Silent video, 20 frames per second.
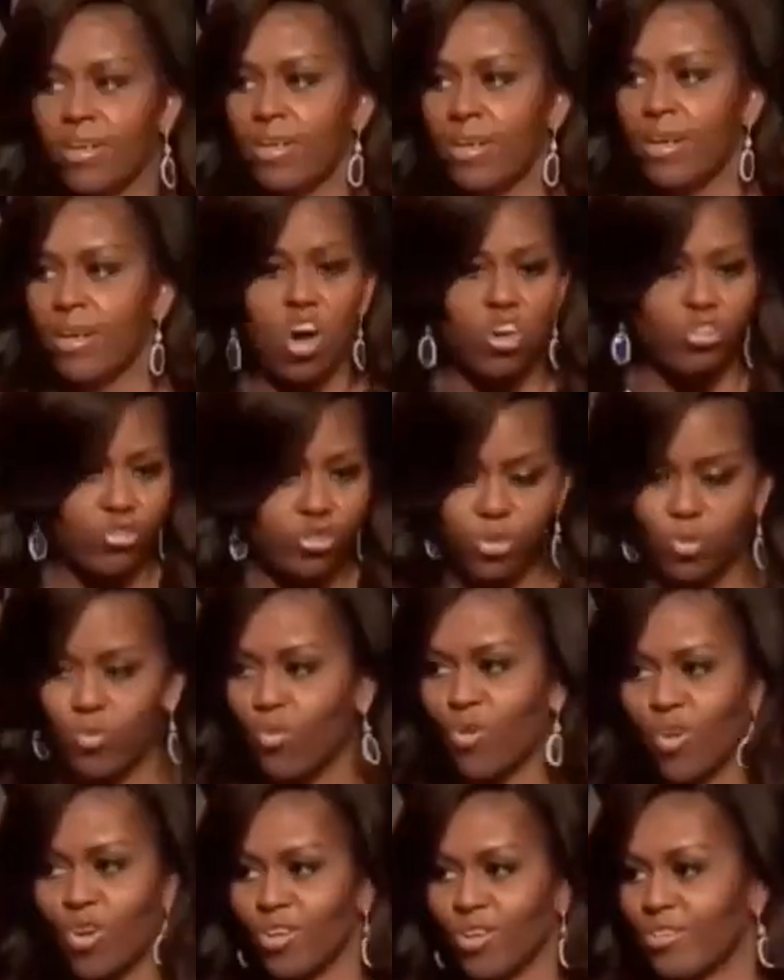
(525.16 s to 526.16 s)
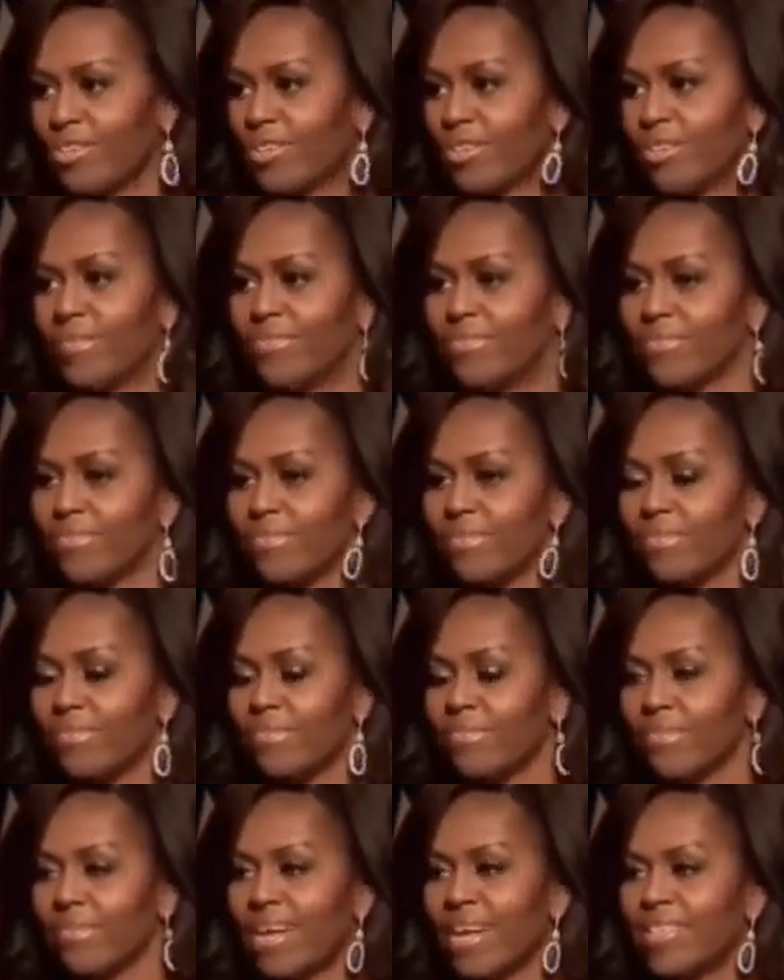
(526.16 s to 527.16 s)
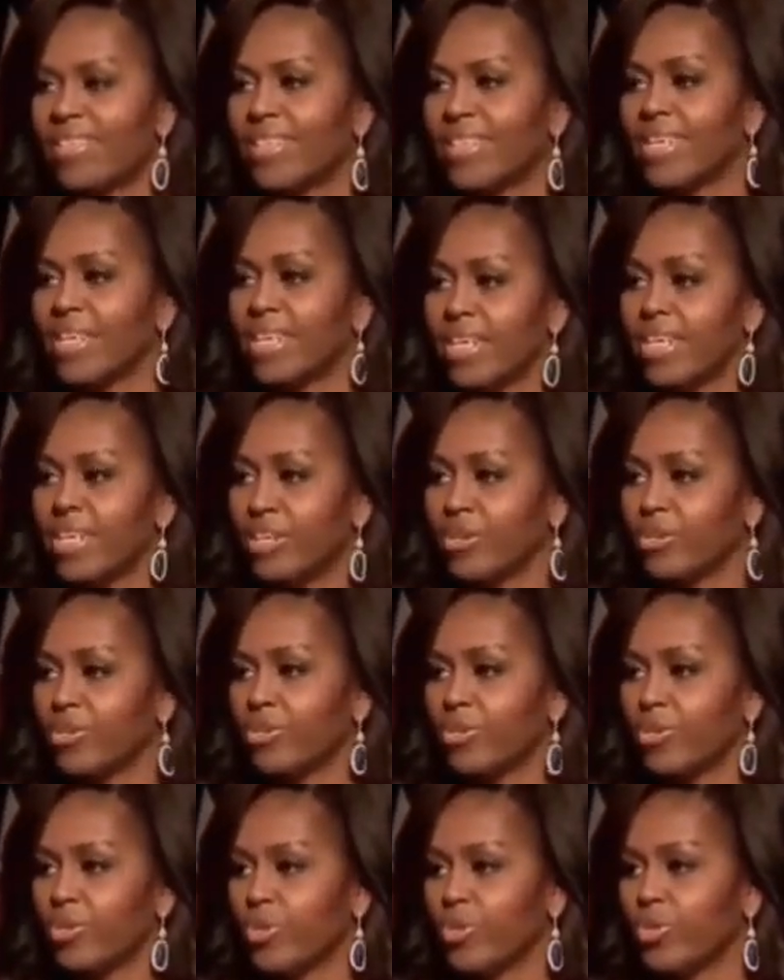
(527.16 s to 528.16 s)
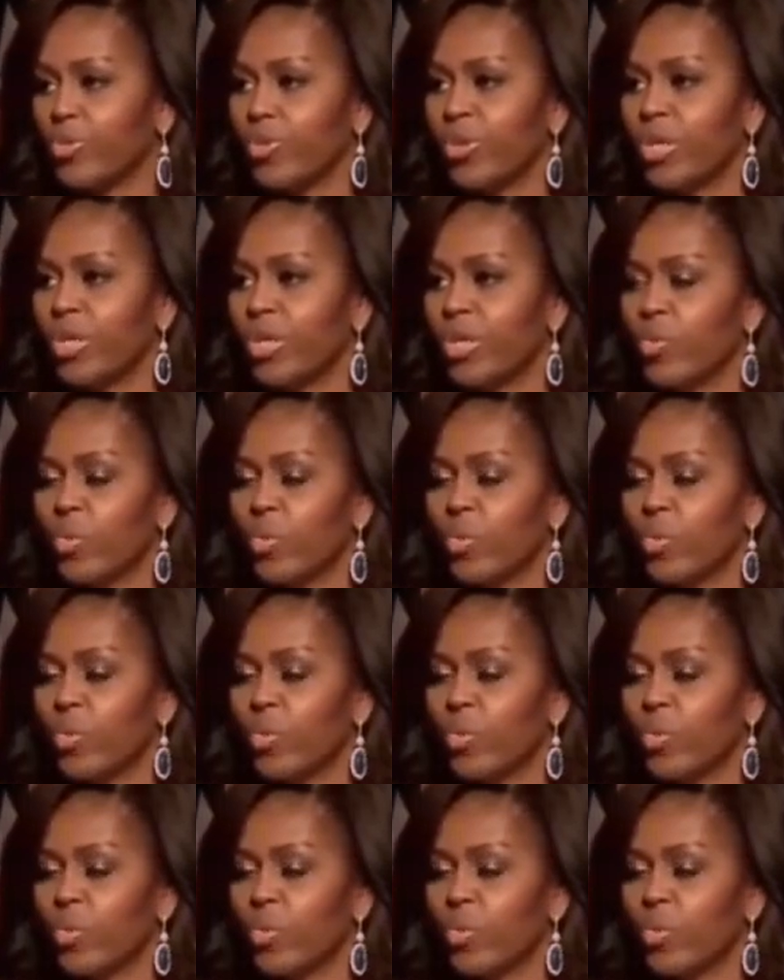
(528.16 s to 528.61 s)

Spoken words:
arts awards. I see leaders who